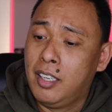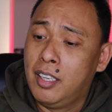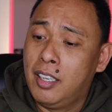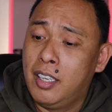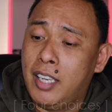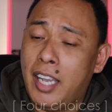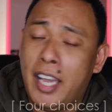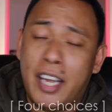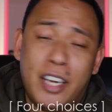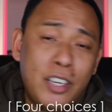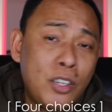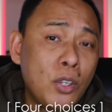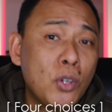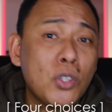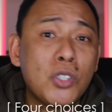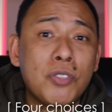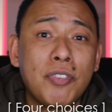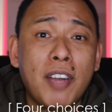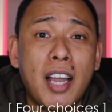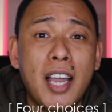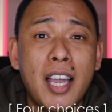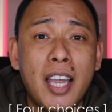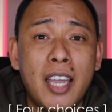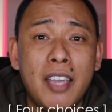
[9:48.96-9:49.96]
Out of those
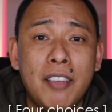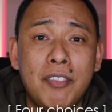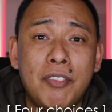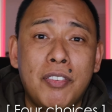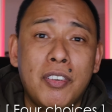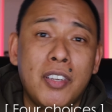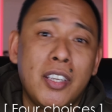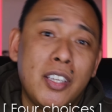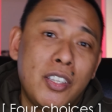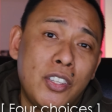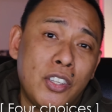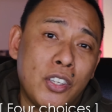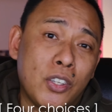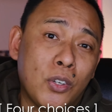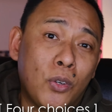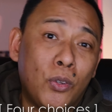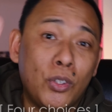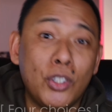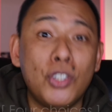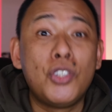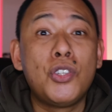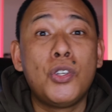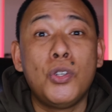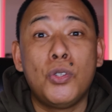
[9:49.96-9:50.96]
5, you can
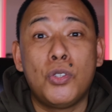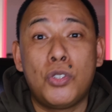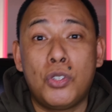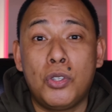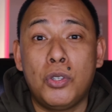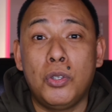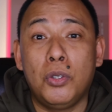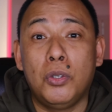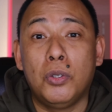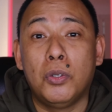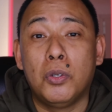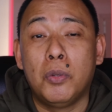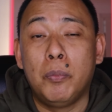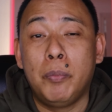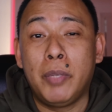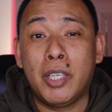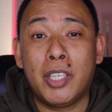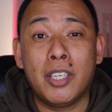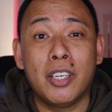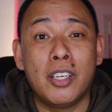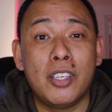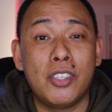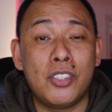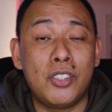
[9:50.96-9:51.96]
only choose 2
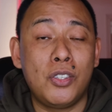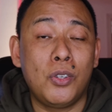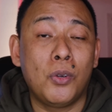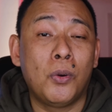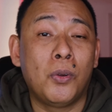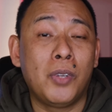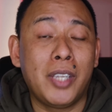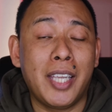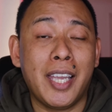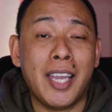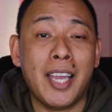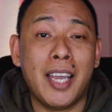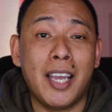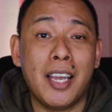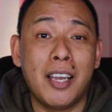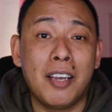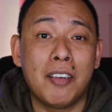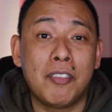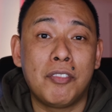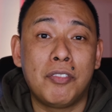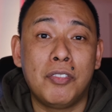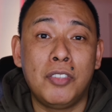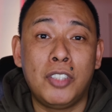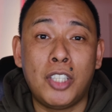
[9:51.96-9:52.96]
because you only
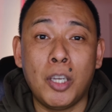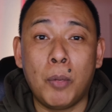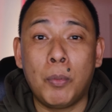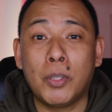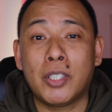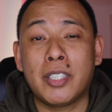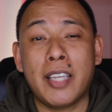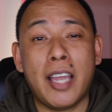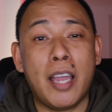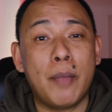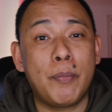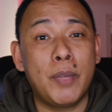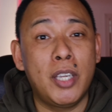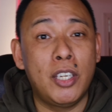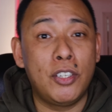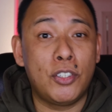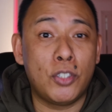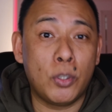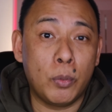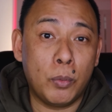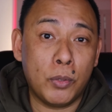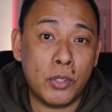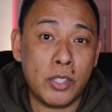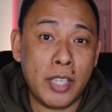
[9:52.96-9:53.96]
have double tap and
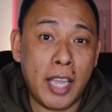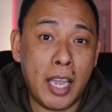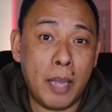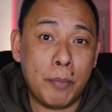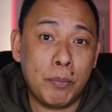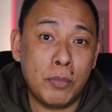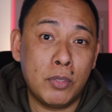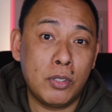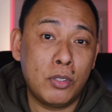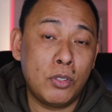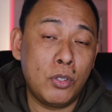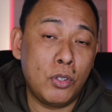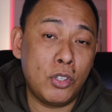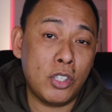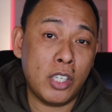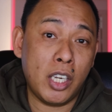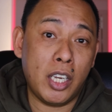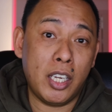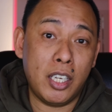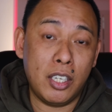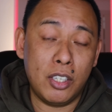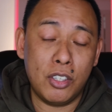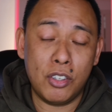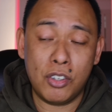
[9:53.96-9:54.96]
triple tap to
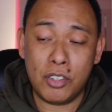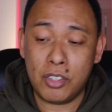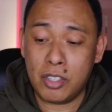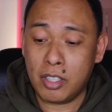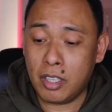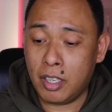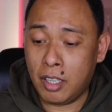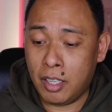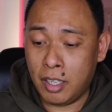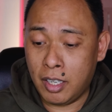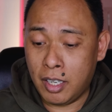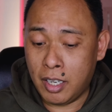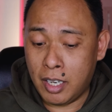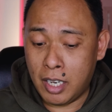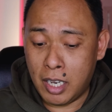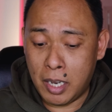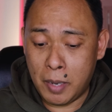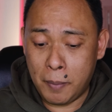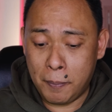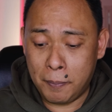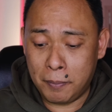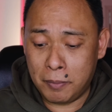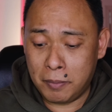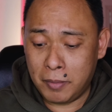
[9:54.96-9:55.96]
change.
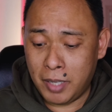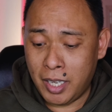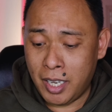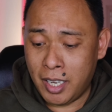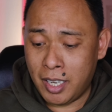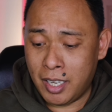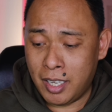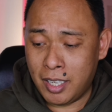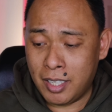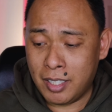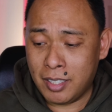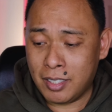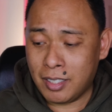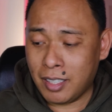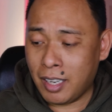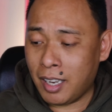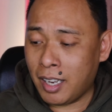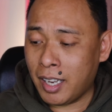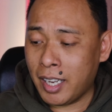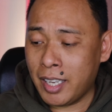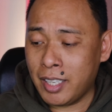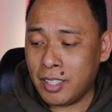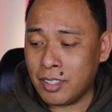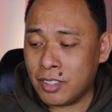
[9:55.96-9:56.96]
And
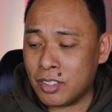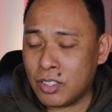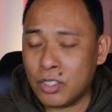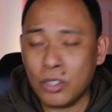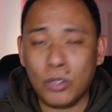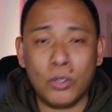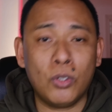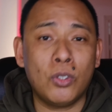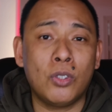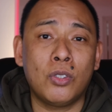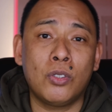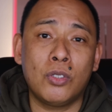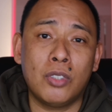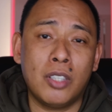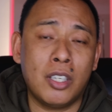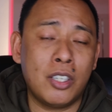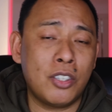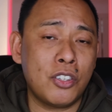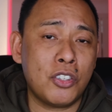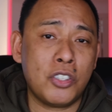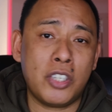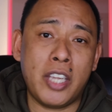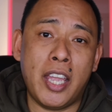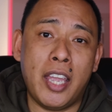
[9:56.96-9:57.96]
I still don't
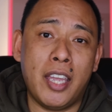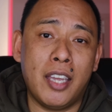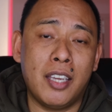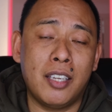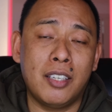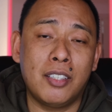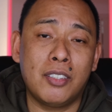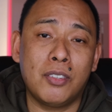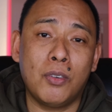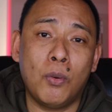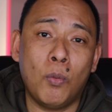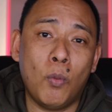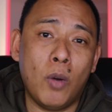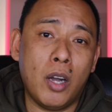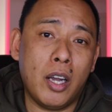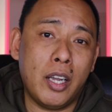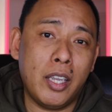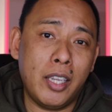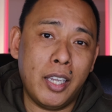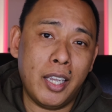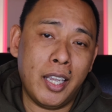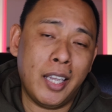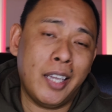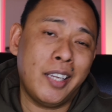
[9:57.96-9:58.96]
understand
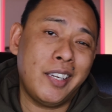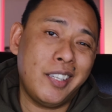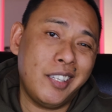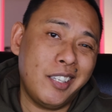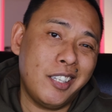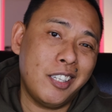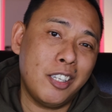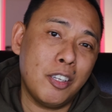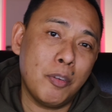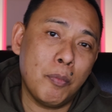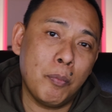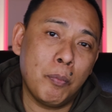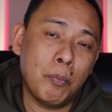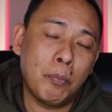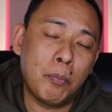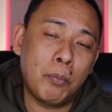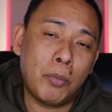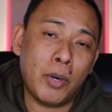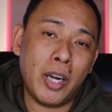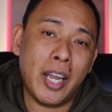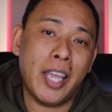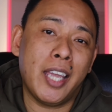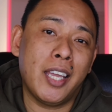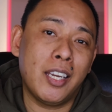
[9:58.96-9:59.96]
why any
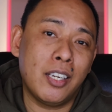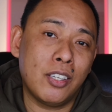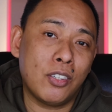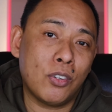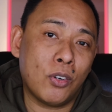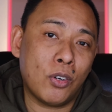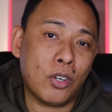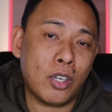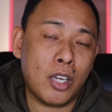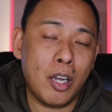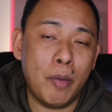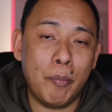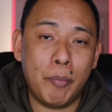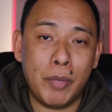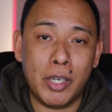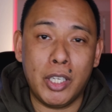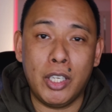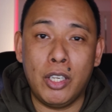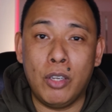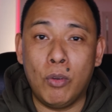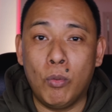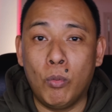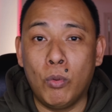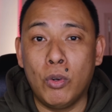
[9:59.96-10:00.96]
brand or
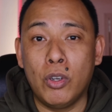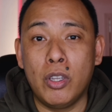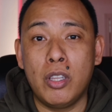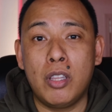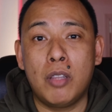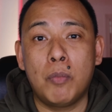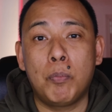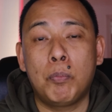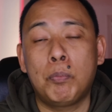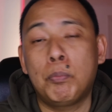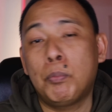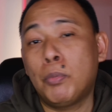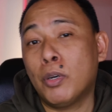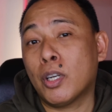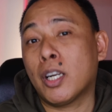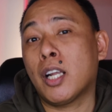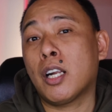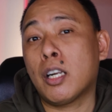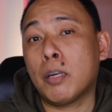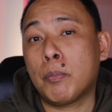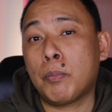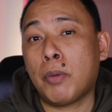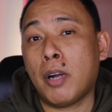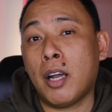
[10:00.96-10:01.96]
company would put
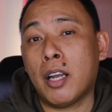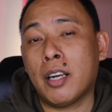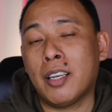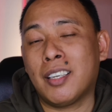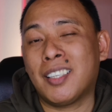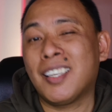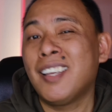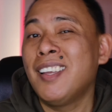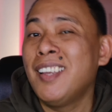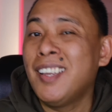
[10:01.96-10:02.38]
out a product